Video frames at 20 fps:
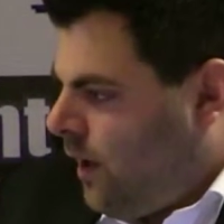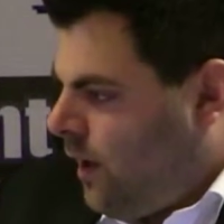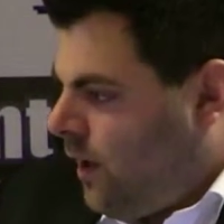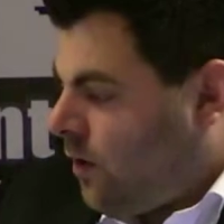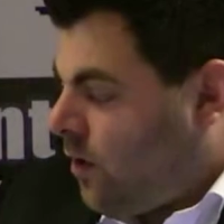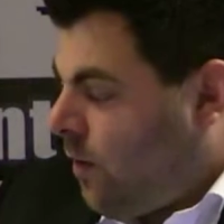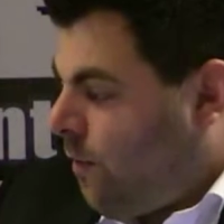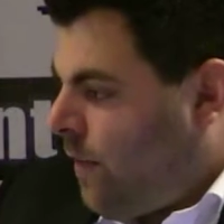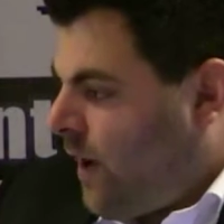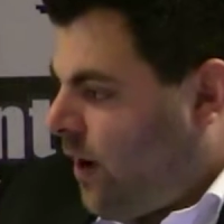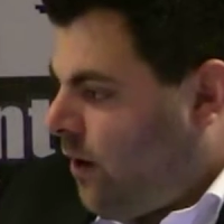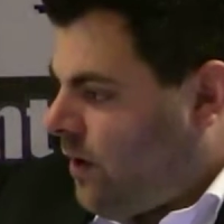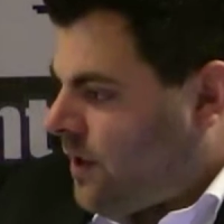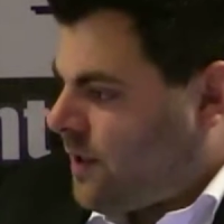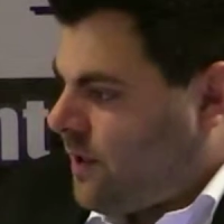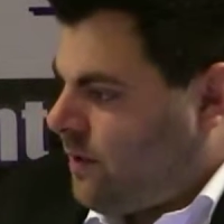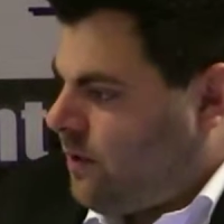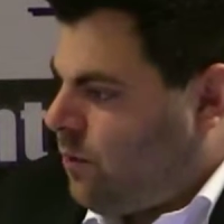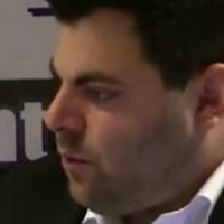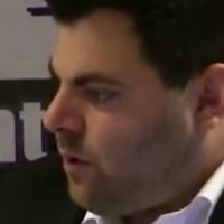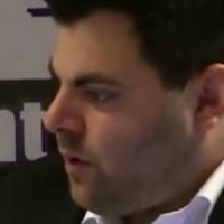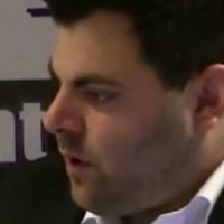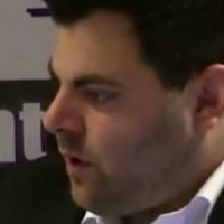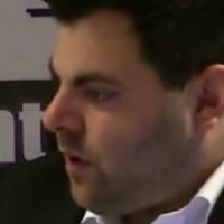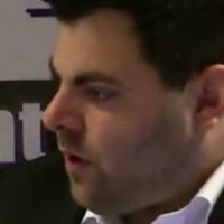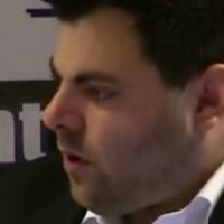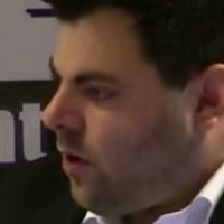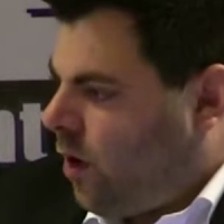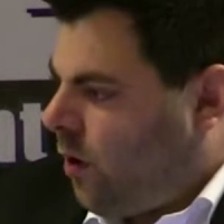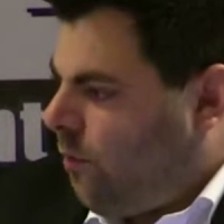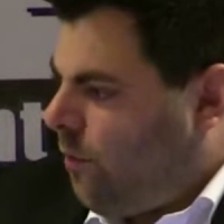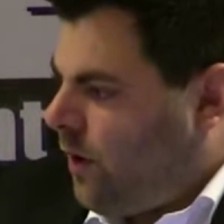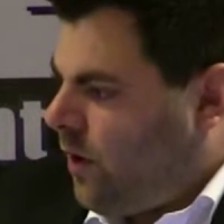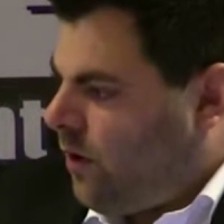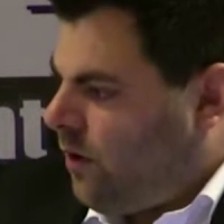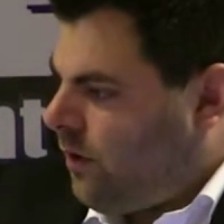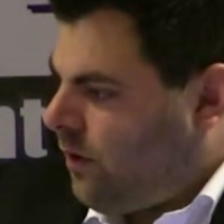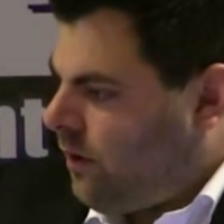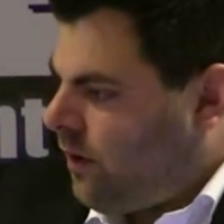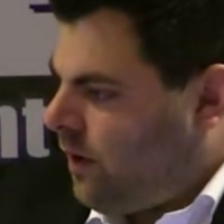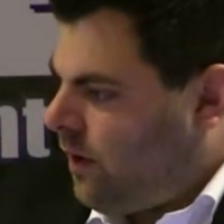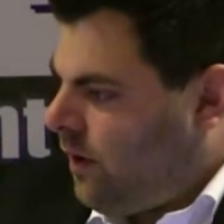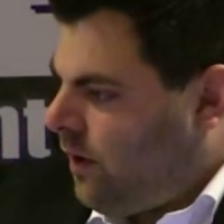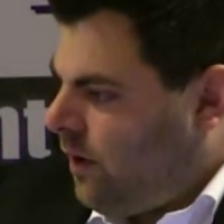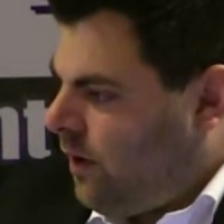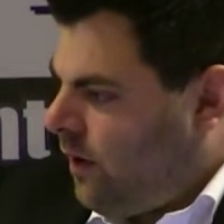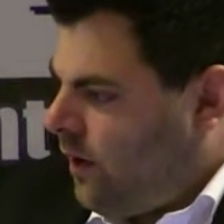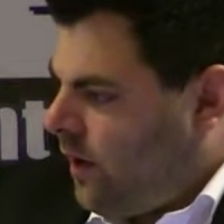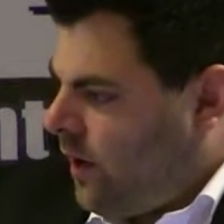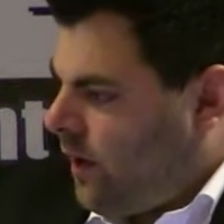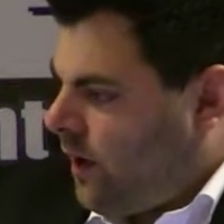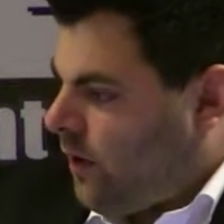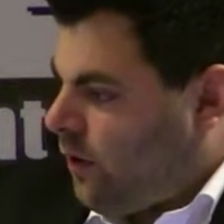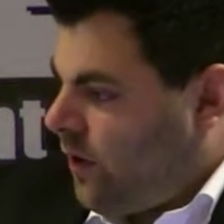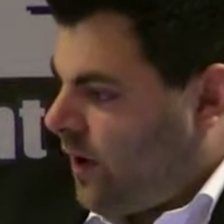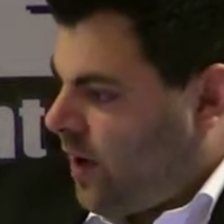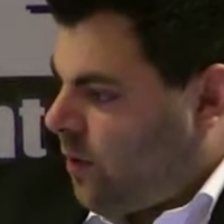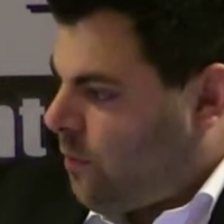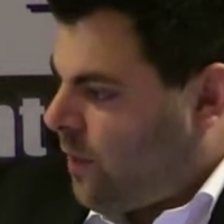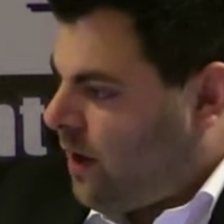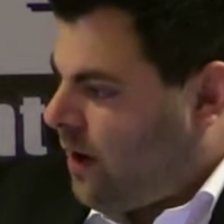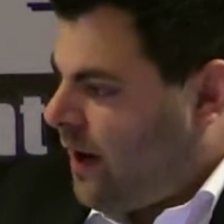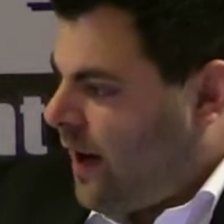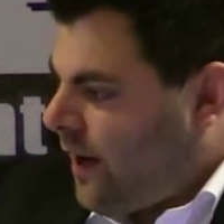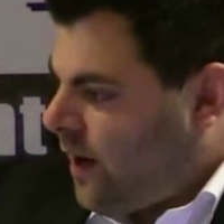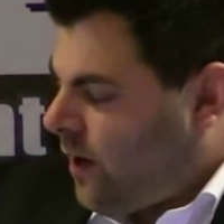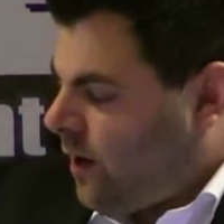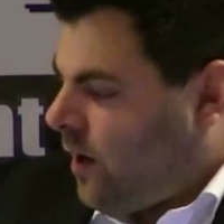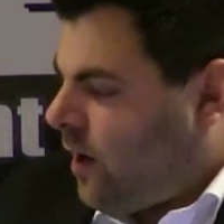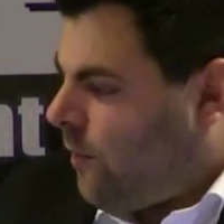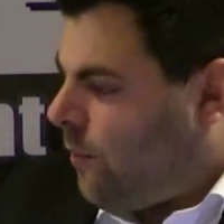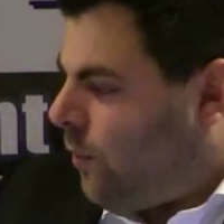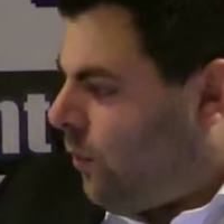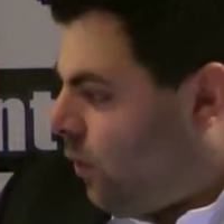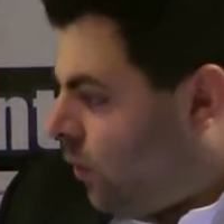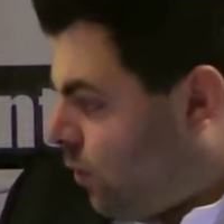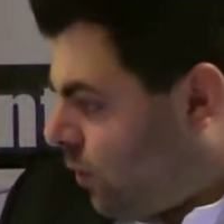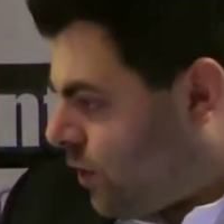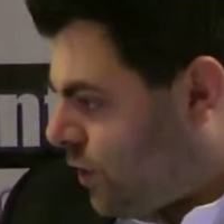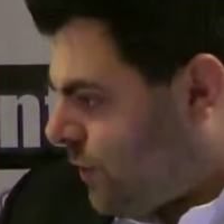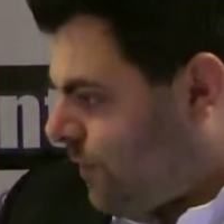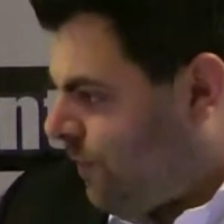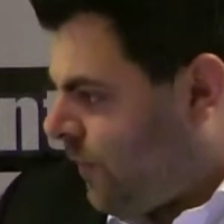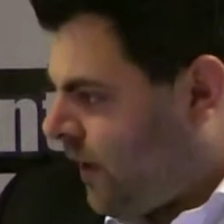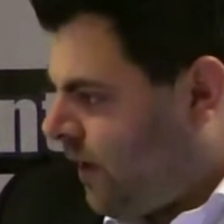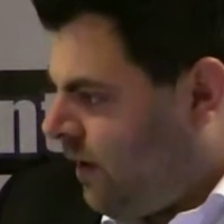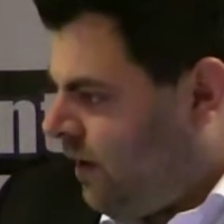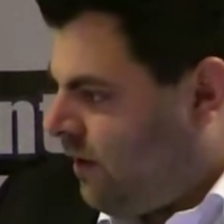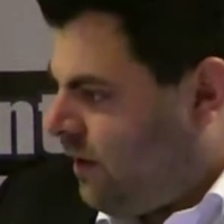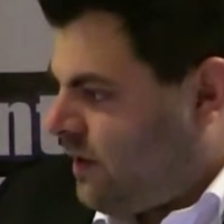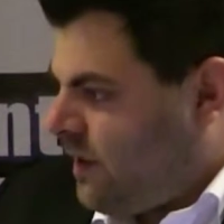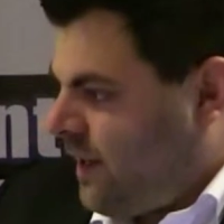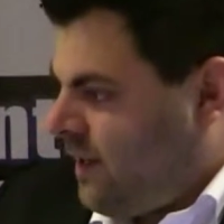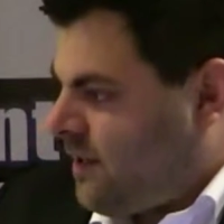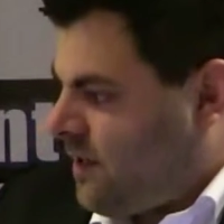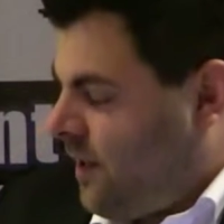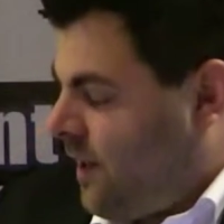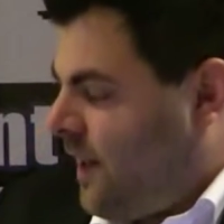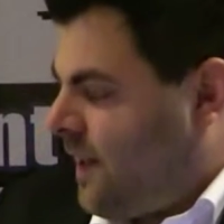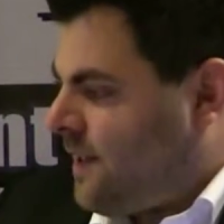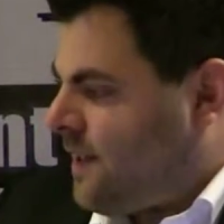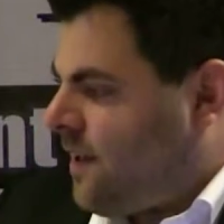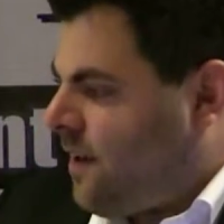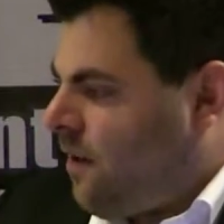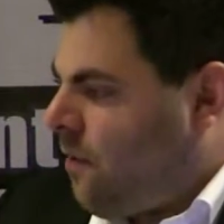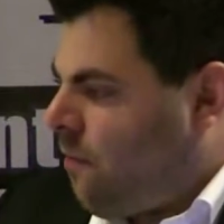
In comparison to the compound uh, created by the linking approach, this has, has a